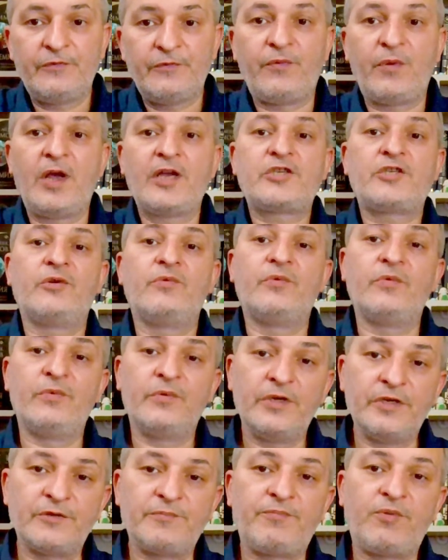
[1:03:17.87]
Russia
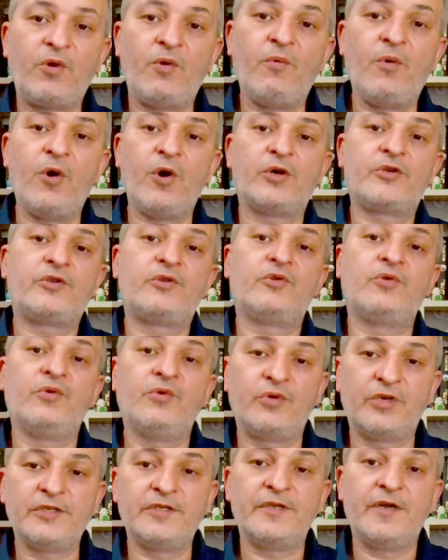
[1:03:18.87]
is provoked
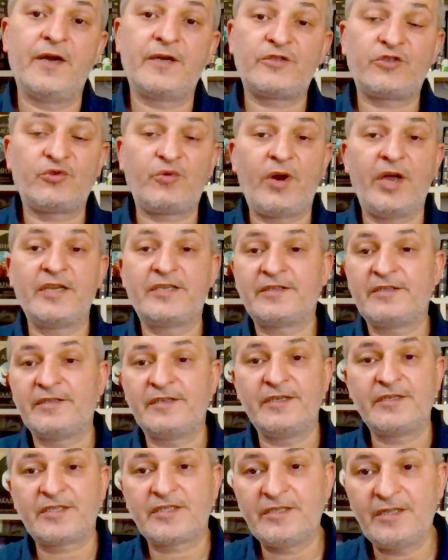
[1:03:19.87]
to conduct strikes
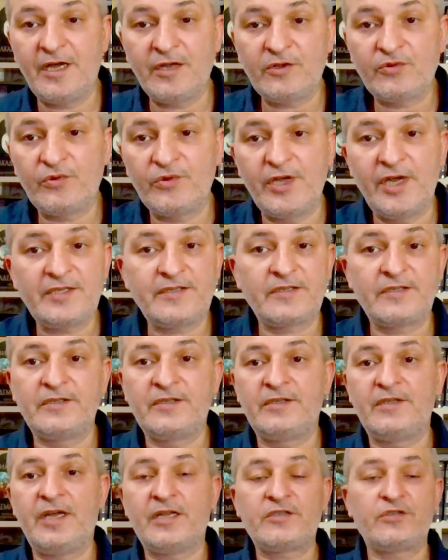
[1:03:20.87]
against NATO,
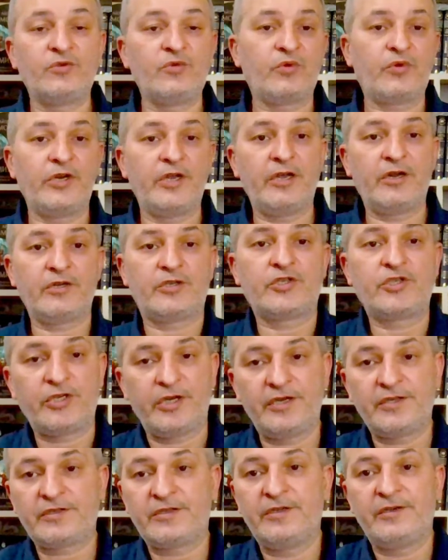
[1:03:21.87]
that's nuclear
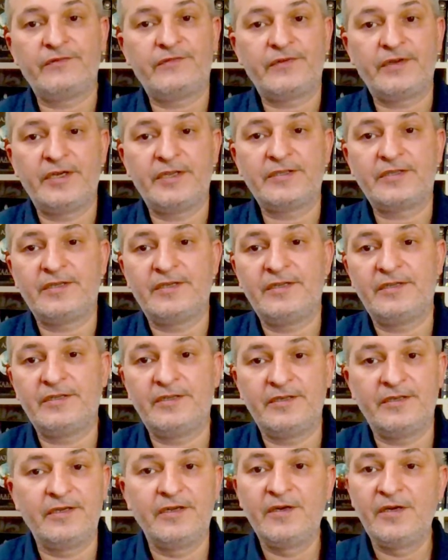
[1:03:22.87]
exchange, dear friends,
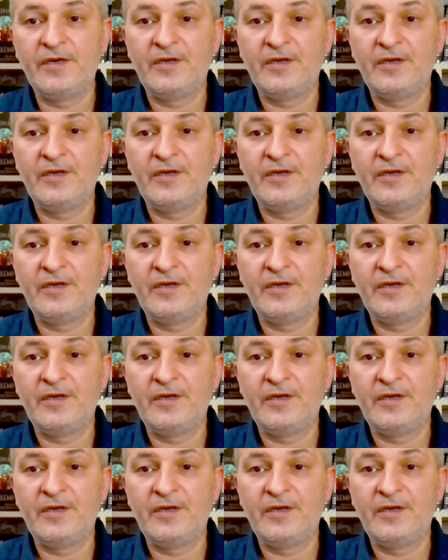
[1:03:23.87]
and